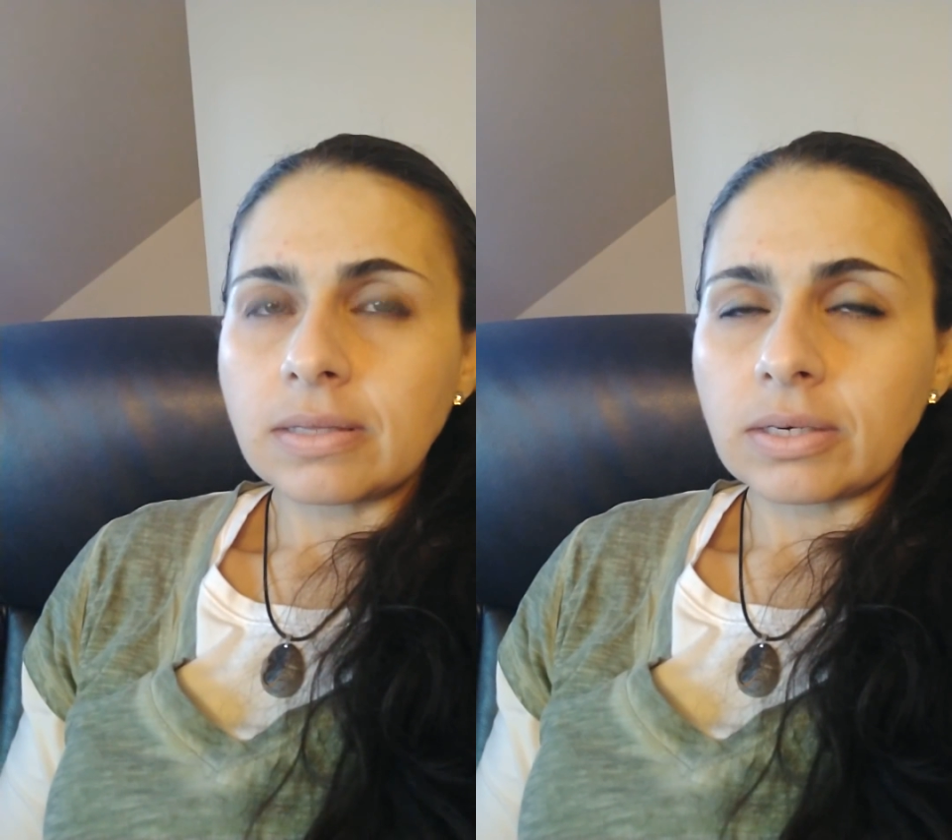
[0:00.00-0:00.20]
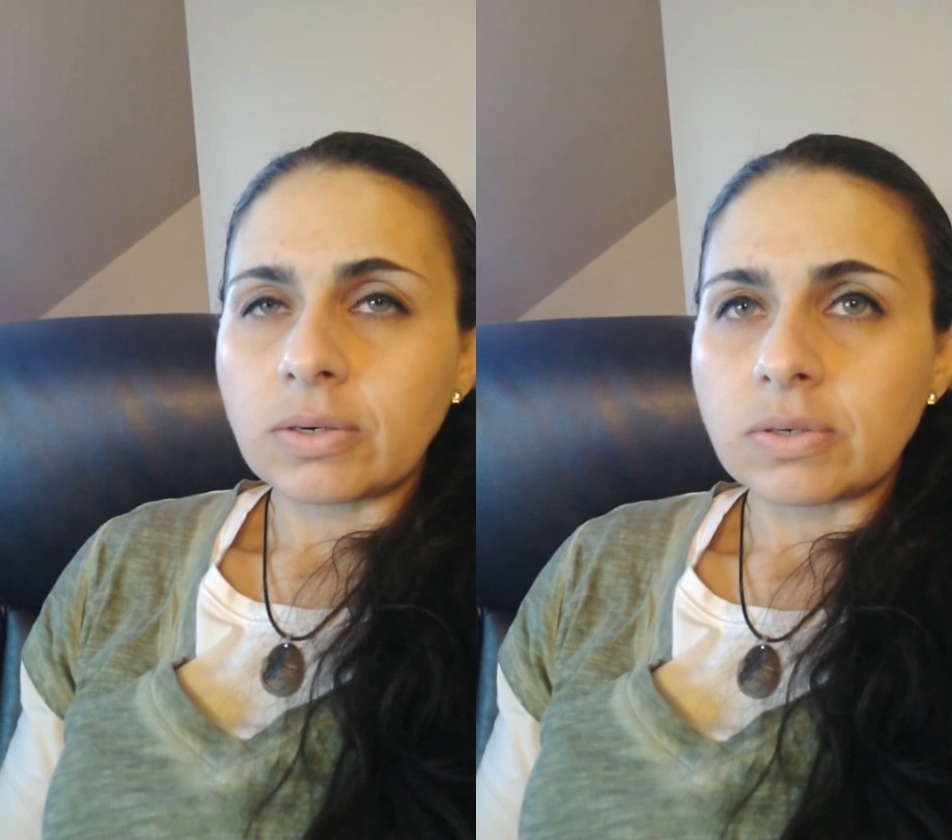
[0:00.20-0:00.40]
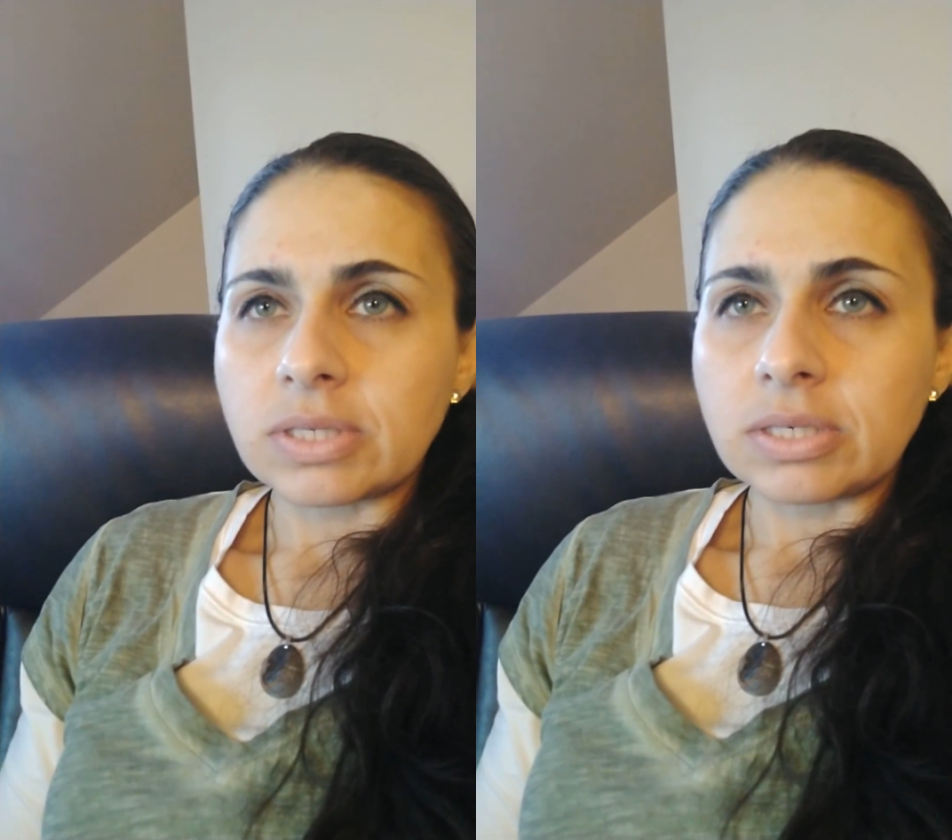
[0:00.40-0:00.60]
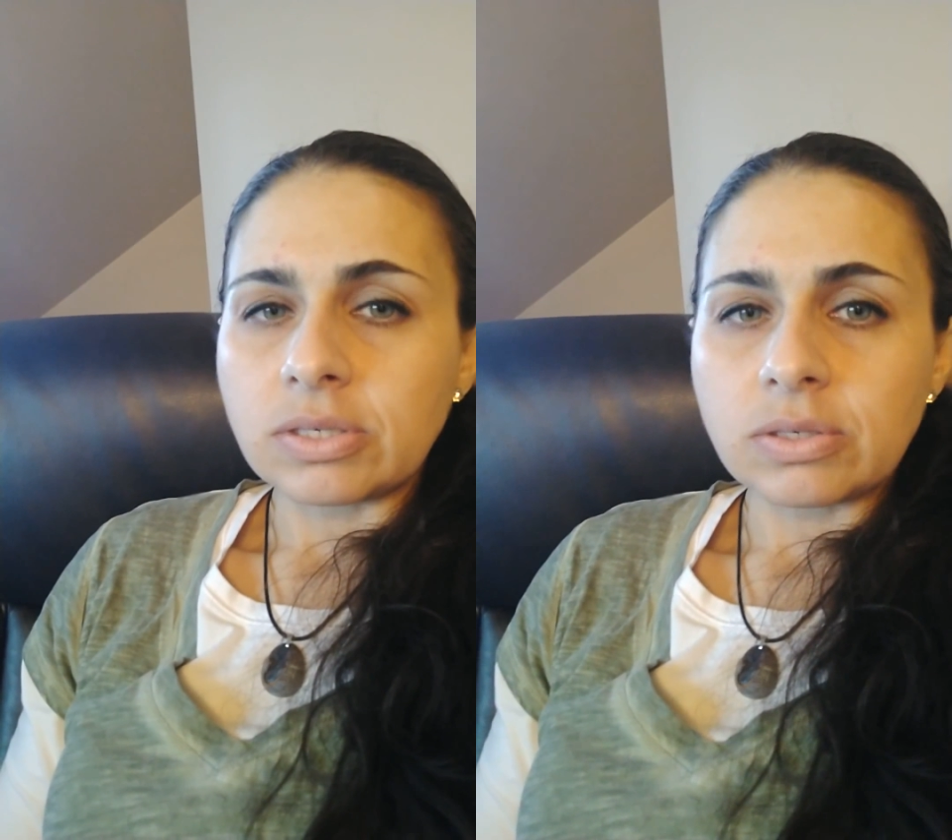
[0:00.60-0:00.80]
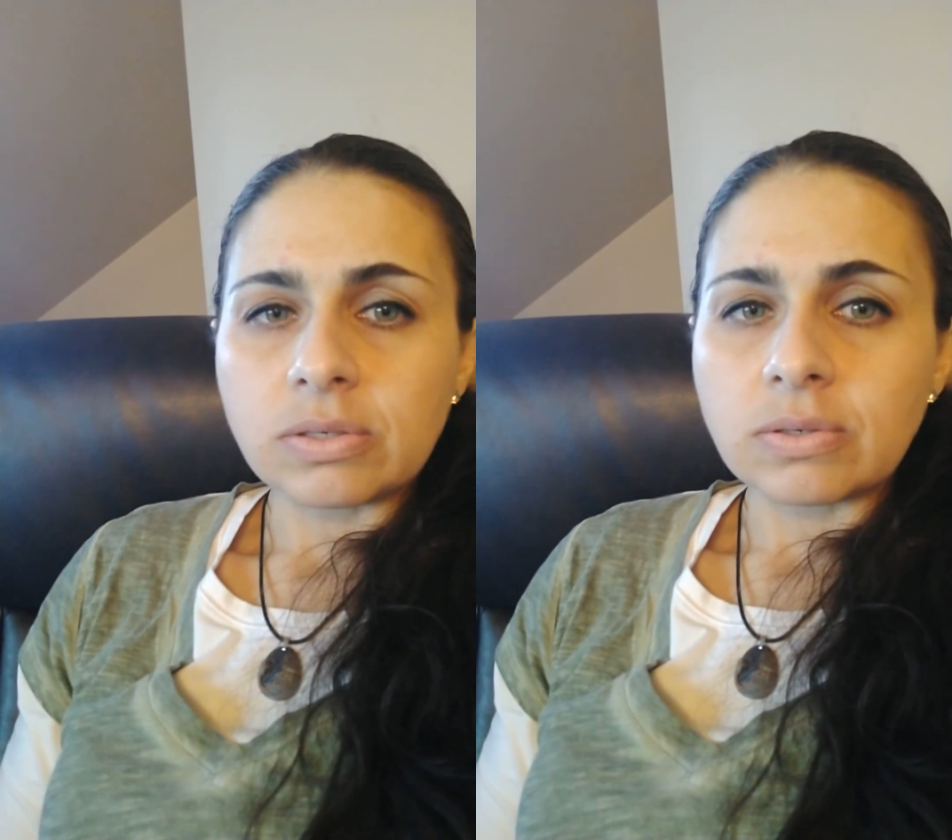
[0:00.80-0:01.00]
that goes
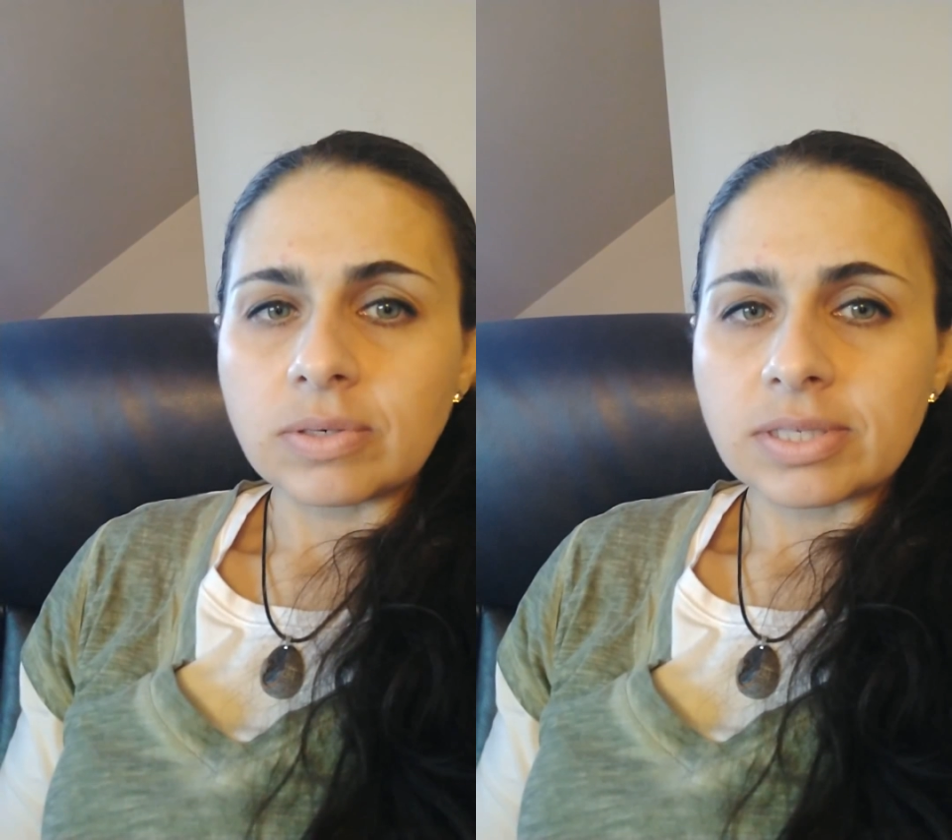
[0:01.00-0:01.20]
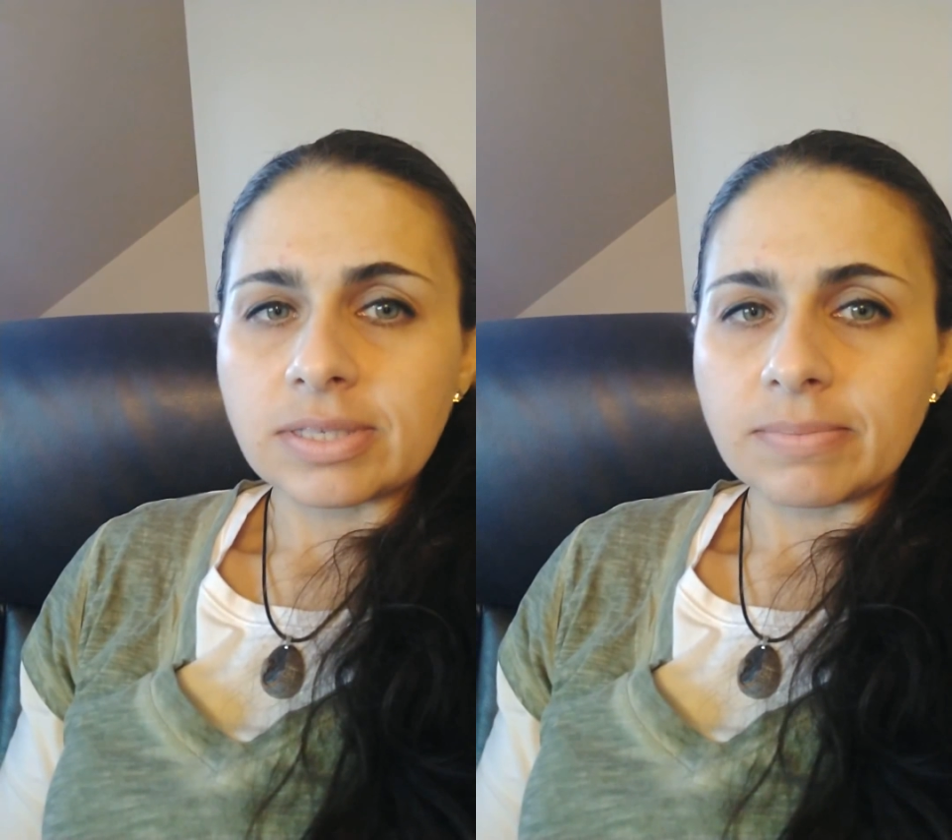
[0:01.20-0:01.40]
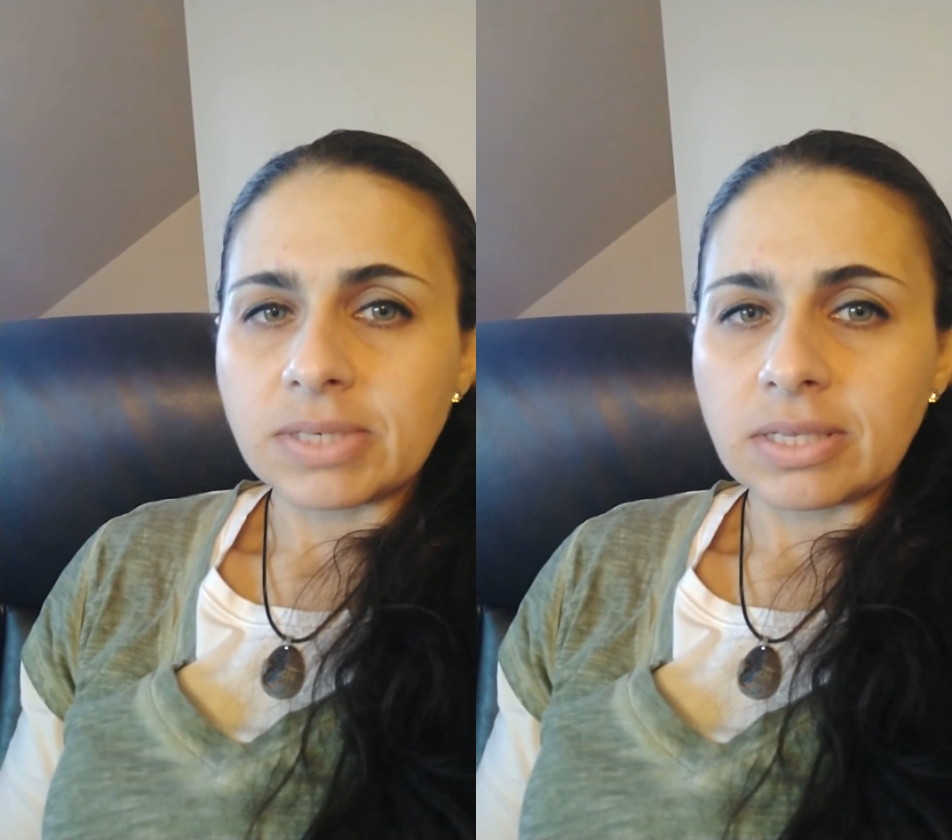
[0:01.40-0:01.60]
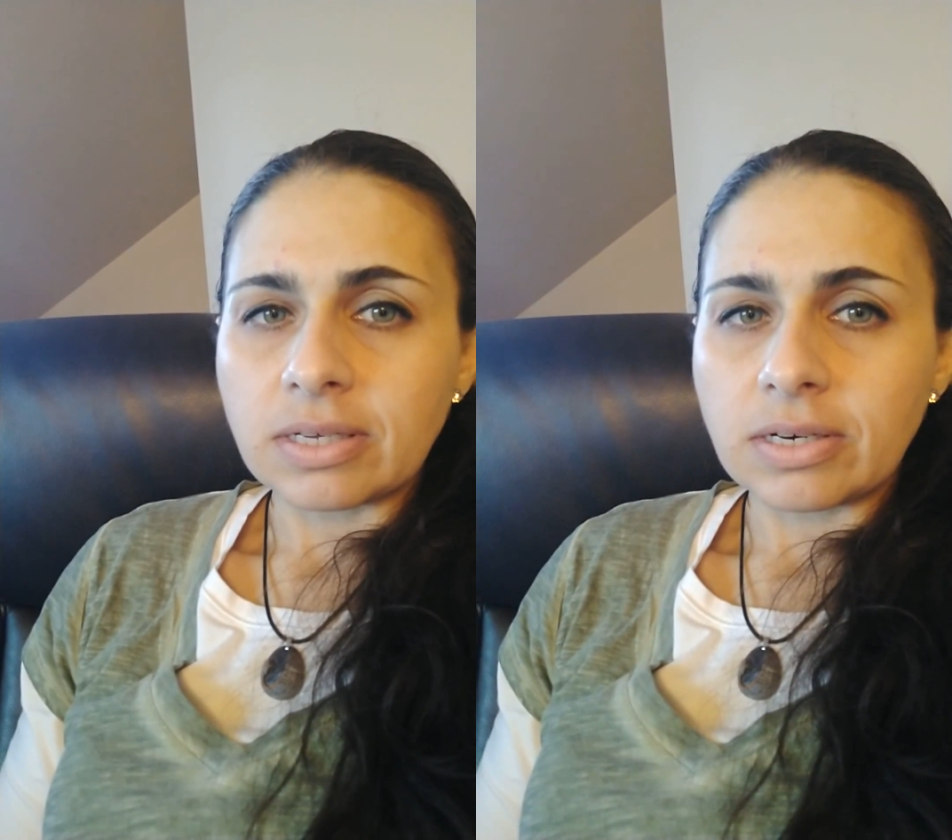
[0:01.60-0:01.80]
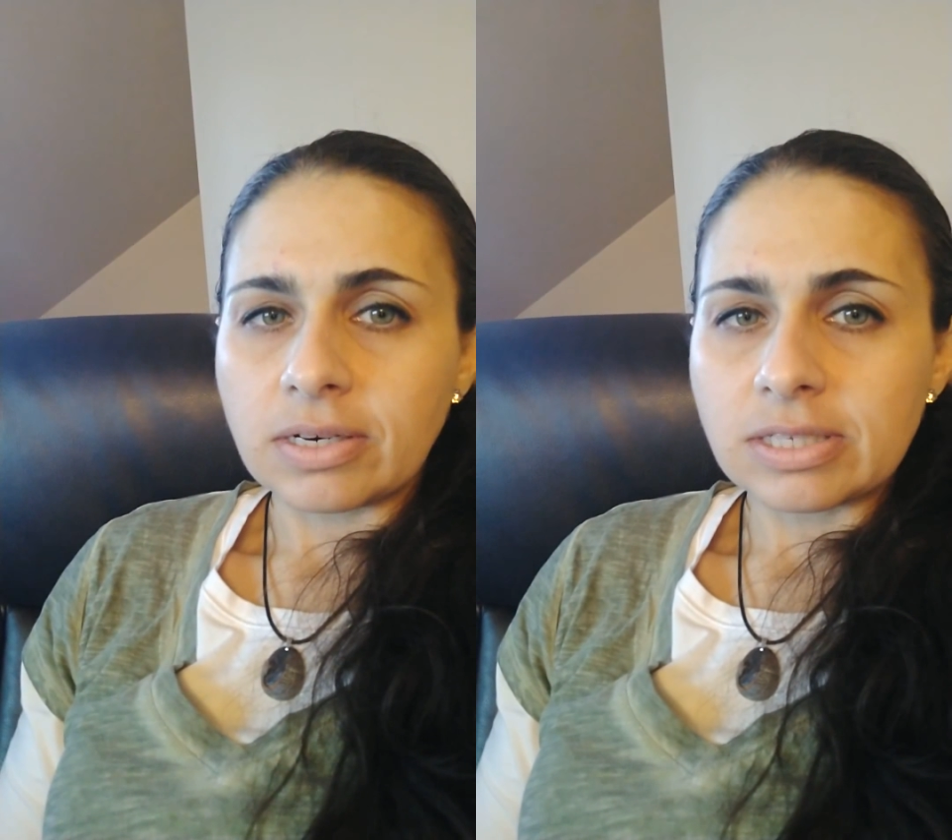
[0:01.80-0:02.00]
into accepting
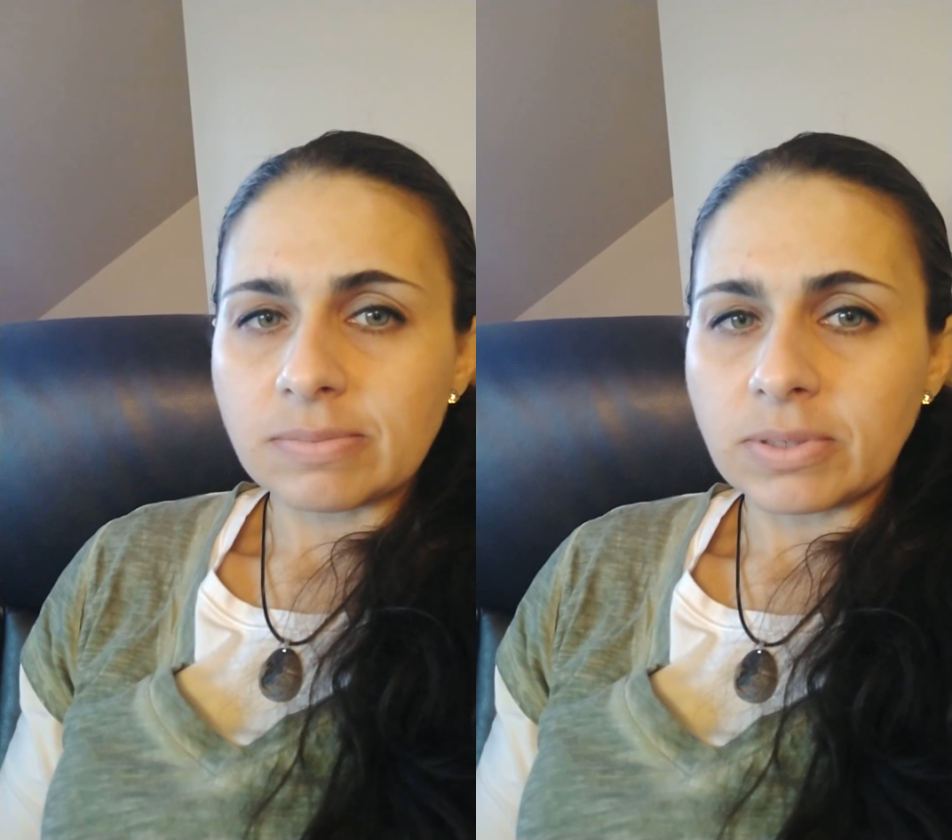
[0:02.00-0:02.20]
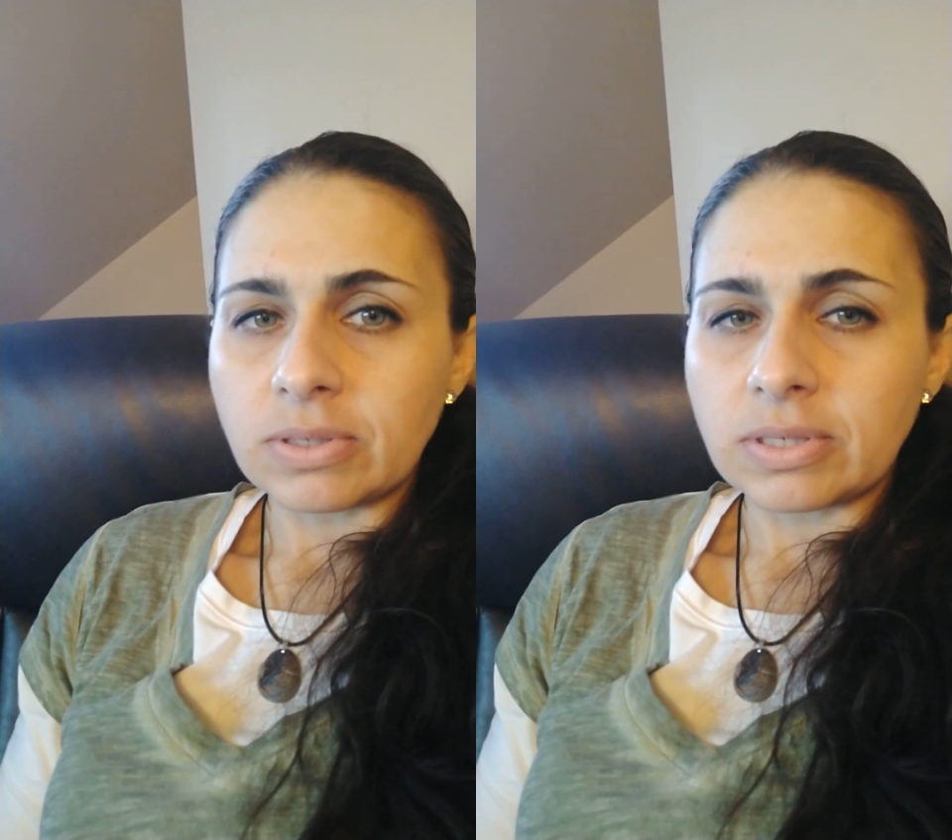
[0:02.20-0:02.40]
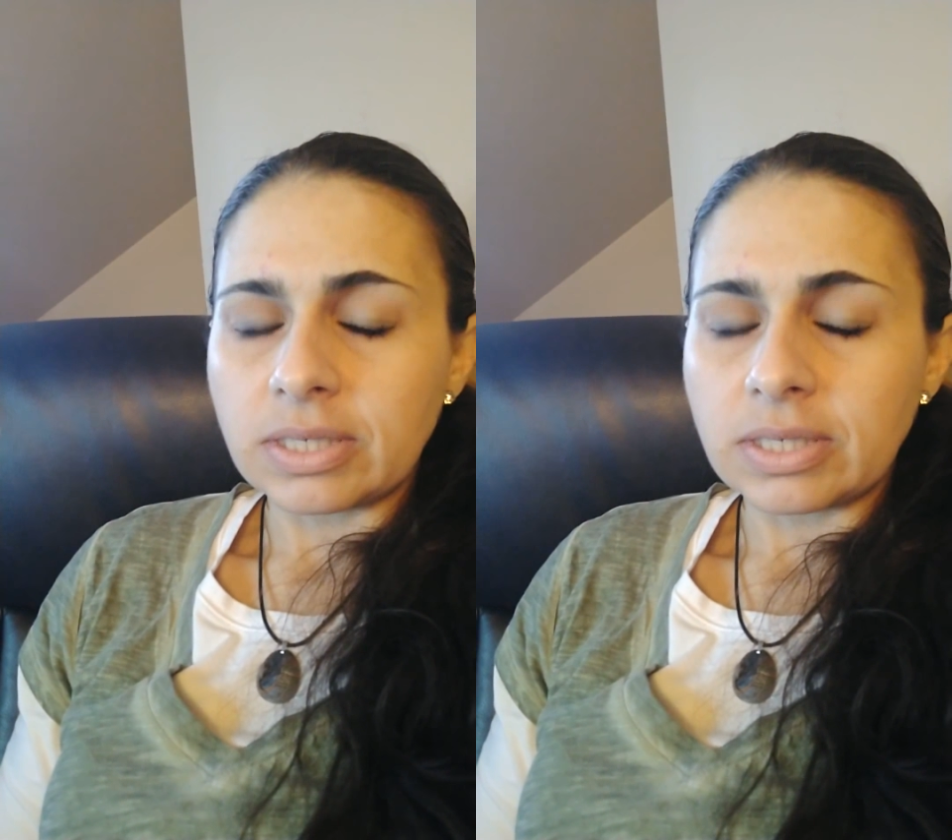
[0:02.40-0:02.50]
the gospel